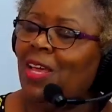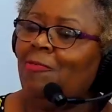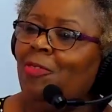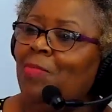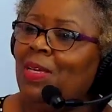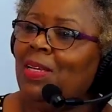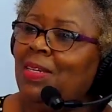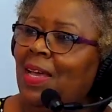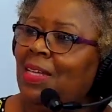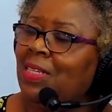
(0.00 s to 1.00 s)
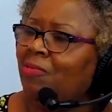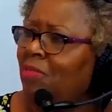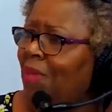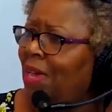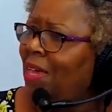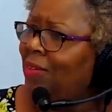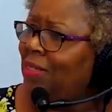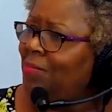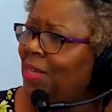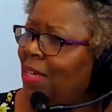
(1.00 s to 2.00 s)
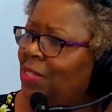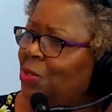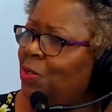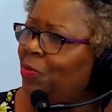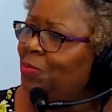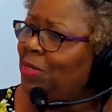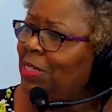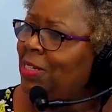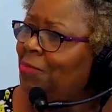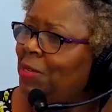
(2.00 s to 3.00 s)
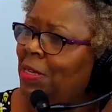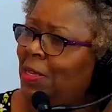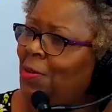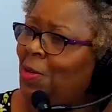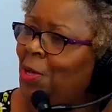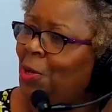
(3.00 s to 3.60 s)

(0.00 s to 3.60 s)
They will be dancing. We may have some dancers from TWU.